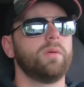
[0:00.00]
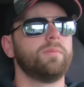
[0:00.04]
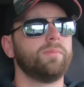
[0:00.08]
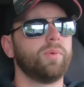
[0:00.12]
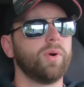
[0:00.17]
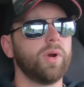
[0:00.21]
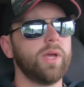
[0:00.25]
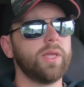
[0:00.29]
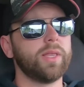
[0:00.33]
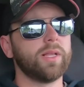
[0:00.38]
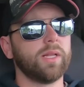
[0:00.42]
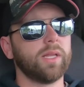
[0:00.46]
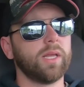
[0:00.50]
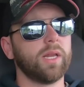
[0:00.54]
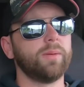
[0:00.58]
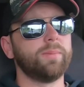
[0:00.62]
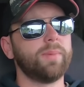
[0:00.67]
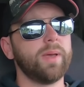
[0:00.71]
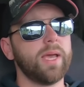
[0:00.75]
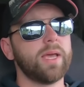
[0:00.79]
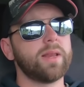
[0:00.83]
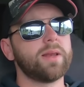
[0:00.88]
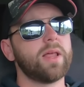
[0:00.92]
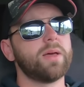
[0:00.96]
breathe a little
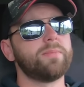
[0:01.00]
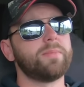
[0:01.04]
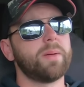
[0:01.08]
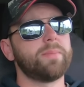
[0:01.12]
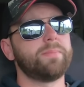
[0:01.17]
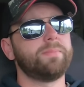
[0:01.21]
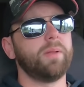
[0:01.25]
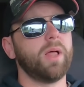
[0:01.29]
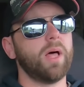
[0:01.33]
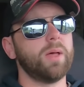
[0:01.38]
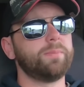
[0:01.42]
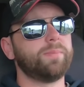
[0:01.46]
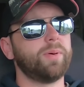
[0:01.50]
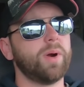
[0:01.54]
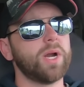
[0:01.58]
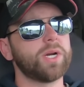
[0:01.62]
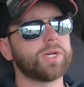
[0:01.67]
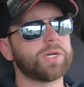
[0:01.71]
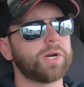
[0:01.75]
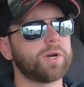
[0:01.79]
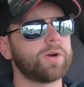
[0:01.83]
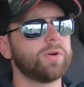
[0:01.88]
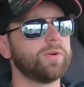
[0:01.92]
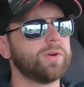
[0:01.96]
bit, let my blood
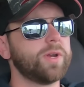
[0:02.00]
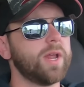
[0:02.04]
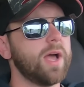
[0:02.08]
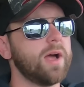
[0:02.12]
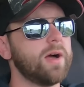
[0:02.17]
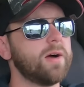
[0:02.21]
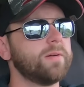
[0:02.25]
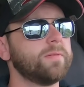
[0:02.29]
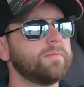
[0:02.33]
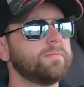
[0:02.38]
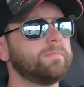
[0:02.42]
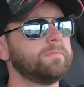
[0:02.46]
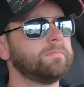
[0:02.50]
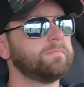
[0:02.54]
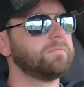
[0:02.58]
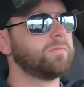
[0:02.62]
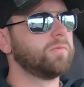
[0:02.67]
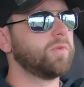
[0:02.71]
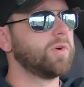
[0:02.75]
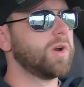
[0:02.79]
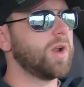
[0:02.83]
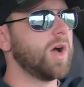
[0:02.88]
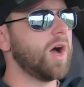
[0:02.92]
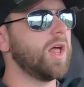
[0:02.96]
pressure go down.
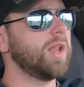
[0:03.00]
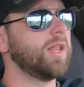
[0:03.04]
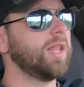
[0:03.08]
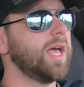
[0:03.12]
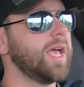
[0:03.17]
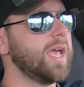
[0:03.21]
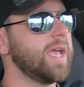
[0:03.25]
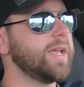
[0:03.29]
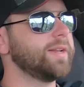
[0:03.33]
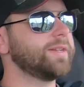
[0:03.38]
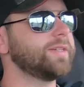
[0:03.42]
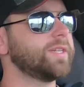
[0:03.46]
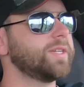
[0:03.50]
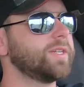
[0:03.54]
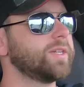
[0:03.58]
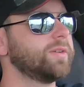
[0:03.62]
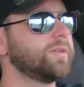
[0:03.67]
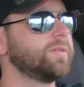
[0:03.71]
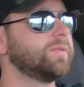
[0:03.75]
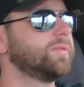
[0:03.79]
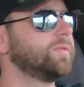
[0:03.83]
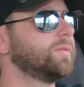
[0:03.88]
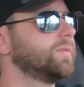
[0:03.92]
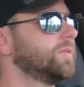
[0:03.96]
We're not late.
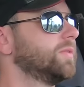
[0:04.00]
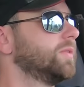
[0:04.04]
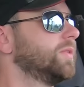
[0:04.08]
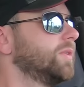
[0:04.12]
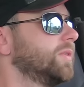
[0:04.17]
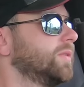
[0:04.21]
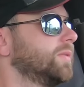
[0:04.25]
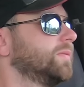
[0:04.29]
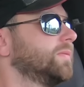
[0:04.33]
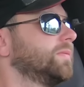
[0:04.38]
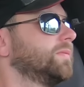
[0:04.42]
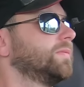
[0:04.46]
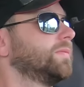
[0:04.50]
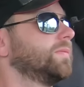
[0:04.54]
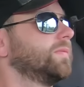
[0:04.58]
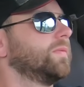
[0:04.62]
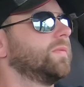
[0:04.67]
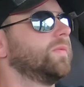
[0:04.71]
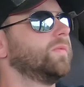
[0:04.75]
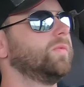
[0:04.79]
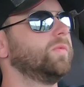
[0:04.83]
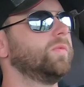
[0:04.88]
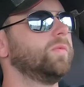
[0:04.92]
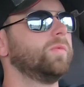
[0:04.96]

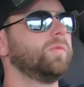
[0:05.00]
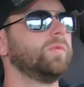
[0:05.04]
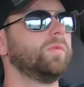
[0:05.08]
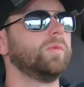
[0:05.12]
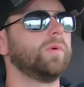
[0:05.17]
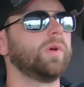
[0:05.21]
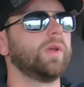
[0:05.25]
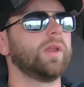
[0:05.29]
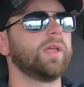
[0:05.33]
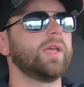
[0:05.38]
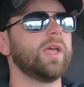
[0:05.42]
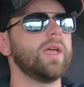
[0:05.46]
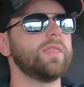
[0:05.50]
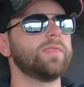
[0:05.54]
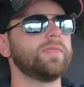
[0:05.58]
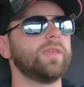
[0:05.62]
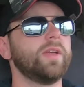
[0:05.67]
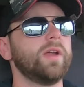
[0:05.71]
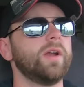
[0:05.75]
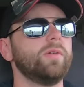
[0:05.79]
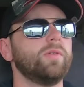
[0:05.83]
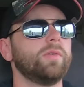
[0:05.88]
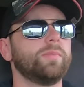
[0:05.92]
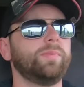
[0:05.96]
I'm gonna get
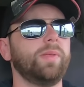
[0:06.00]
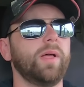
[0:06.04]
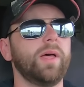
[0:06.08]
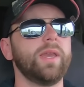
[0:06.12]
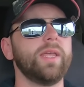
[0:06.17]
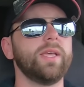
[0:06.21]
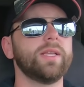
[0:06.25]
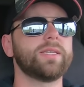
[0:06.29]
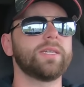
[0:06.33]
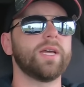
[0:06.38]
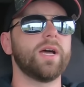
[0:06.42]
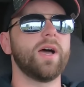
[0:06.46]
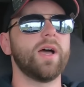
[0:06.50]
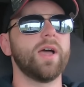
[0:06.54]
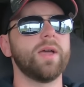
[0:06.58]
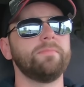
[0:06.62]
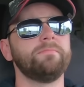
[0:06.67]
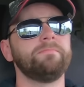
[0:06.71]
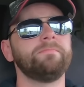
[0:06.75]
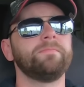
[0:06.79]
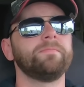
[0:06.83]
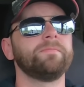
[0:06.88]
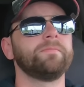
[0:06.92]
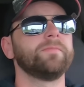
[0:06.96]
there with plenty of
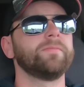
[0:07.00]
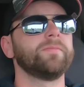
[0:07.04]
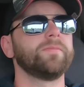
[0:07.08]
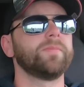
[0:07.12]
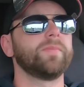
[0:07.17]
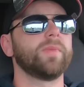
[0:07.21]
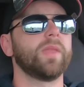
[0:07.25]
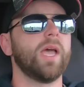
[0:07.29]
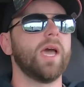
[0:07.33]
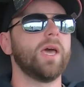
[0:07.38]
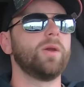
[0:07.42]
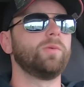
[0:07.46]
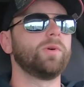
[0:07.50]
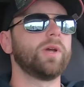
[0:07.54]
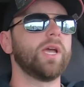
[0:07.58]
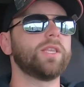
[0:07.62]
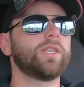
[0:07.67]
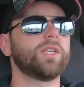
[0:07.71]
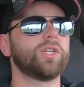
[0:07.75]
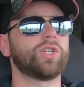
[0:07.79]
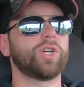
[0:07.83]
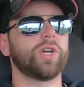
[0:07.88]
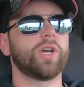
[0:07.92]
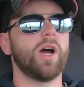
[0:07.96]
time, and we'll
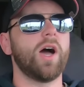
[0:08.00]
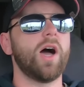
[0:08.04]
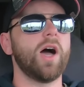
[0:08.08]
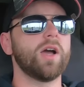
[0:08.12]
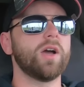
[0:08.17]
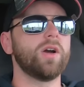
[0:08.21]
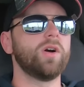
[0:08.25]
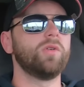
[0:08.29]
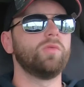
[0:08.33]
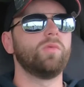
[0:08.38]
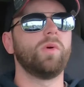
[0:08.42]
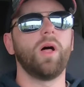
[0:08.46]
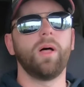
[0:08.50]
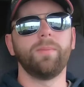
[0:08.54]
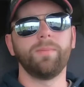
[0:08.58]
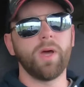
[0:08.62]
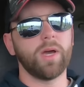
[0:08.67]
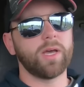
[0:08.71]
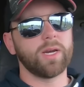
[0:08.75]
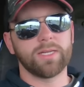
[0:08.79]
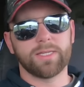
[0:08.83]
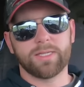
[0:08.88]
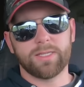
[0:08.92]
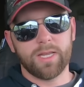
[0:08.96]
get to Chicago. Well, I'm
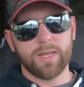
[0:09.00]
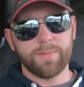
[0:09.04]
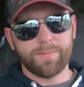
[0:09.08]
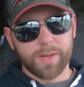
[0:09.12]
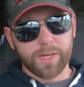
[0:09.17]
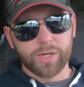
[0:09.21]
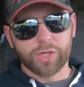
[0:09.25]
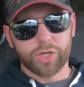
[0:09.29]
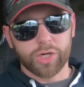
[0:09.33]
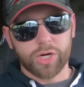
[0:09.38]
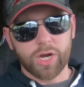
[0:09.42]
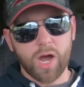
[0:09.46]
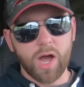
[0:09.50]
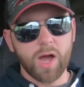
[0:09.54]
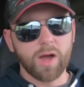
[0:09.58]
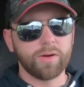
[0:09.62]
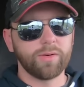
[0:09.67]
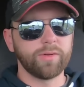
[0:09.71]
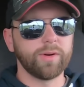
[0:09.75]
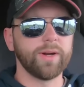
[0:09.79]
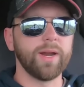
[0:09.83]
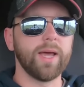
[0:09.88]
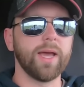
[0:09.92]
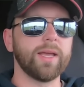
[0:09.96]
not gonna sleep in
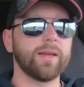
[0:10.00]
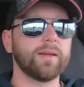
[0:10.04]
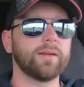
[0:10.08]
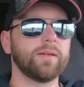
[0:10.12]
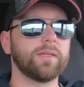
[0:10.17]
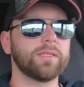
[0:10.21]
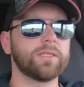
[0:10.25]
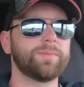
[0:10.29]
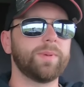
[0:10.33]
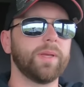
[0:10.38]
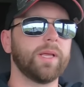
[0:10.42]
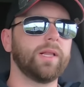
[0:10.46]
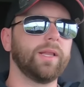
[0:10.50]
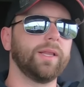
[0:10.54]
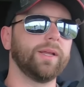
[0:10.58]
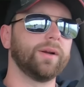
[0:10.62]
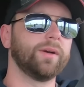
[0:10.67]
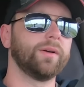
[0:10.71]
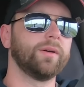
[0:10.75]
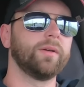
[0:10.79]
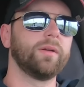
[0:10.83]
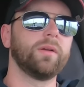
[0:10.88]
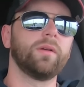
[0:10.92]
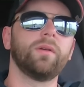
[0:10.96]
Chicago tonight, let's be
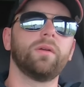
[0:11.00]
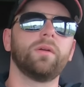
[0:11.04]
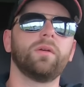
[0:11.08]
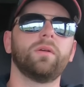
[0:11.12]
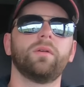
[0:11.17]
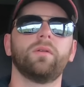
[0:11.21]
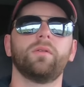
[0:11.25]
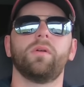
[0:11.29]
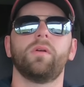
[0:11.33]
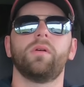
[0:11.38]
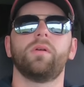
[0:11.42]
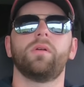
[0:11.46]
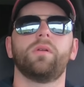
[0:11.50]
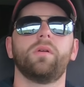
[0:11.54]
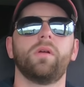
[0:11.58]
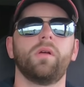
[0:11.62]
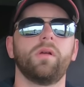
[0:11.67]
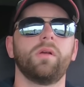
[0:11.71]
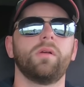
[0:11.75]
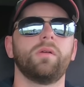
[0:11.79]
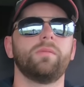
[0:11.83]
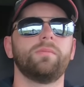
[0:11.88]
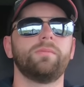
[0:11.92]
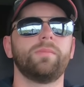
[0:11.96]
clear.
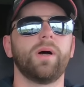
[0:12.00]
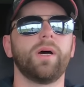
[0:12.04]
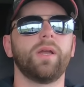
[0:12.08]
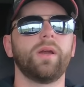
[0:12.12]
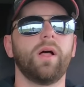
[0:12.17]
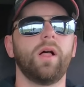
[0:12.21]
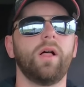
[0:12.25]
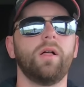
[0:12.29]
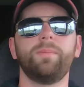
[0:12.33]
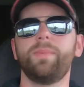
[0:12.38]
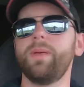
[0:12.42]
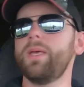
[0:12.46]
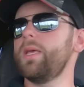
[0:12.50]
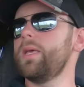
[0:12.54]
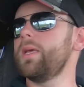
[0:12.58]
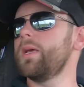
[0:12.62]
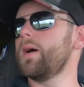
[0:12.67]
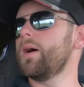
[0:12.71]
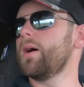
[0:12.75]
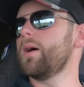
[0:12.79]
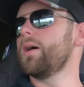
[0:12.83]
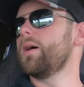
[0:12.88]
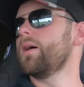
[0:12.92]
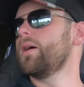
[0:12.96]
But I'll be
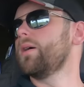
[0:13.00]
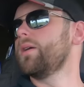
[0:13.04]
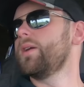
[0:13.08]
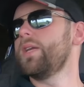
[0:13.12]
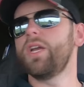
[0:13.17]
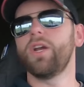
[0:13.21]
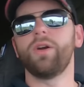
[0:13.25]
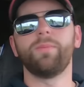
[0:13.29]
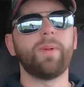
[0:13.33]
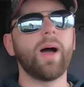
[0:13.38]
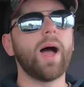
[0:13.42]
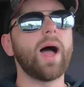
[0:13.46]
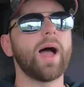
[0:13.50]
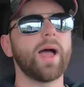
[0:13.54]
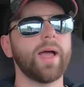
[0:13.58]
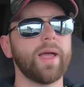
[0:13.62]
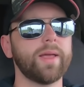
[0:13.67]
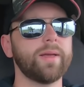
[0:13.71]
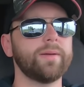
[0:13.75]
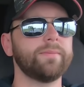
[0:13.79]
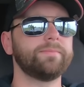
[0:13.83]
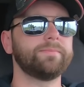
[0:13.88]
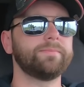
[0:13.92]
uh, nearby.